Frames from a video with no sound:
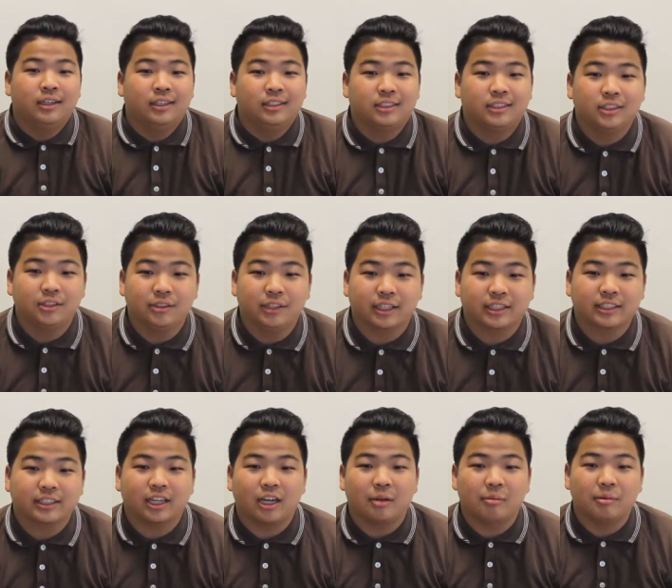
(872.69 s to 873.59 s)
See you
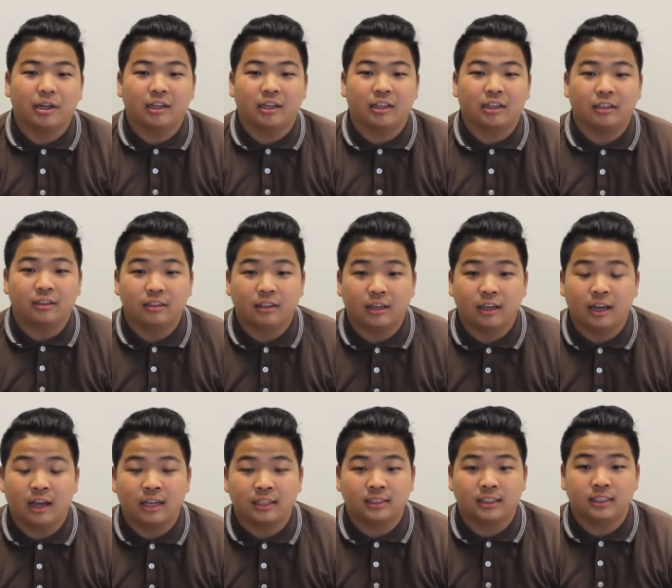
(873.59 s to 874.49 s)
next time, and
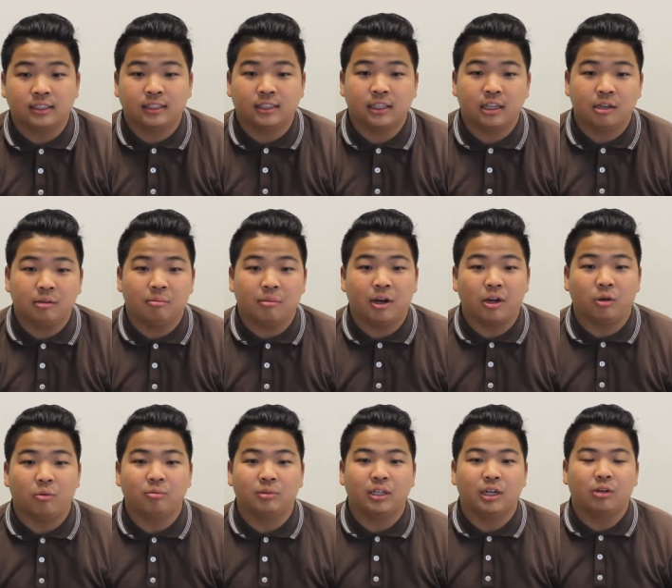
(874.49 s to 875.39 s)
as they say in my
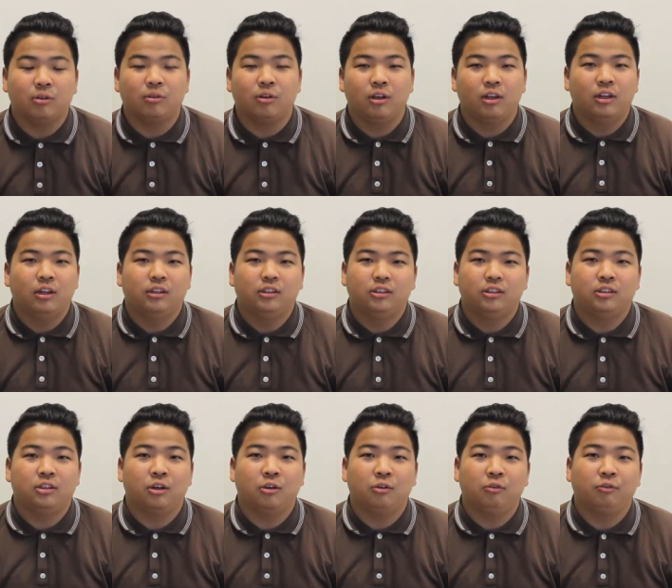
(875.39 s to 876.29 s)
hometown,
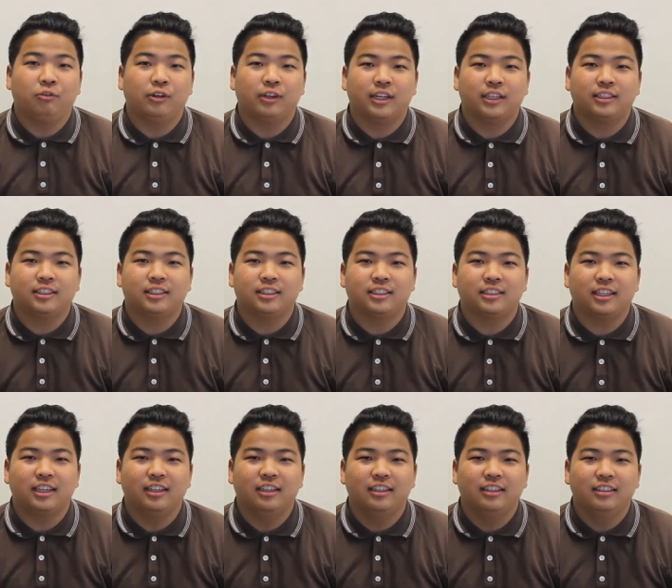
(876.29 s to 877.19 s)
don't forget to
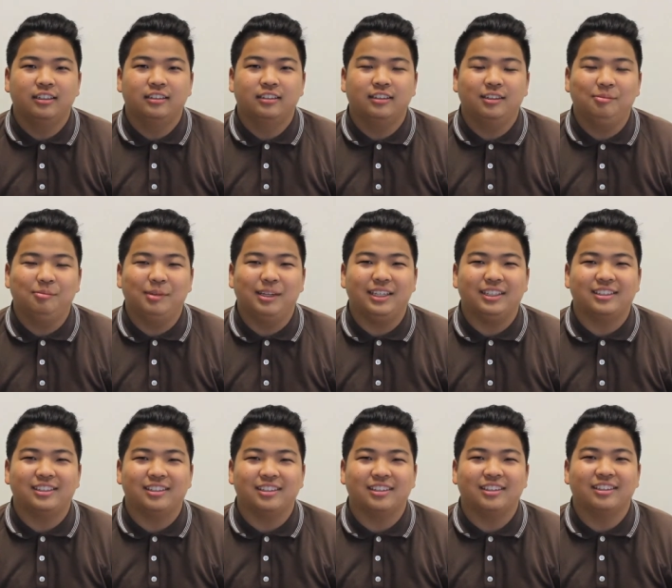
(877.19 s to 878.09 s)
stay
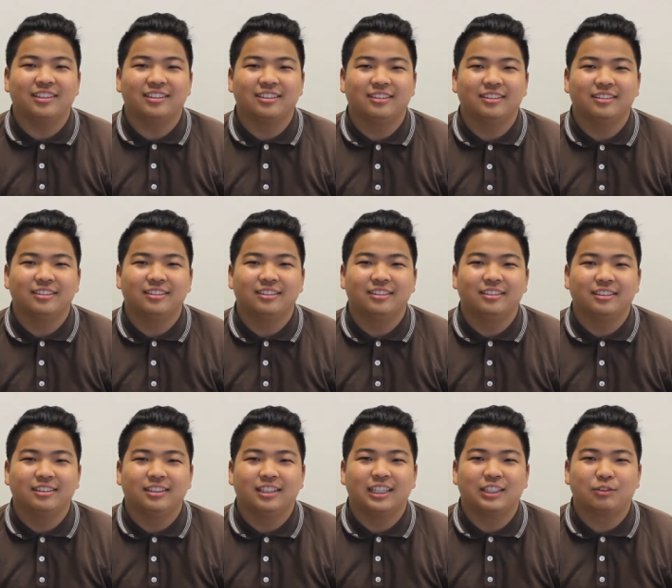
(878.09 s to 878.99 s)
amazing.
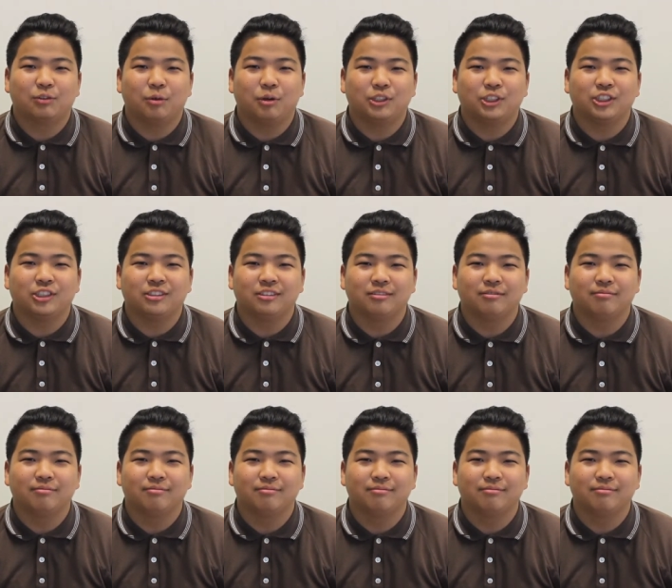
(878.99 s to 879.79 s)
Thanks for watching.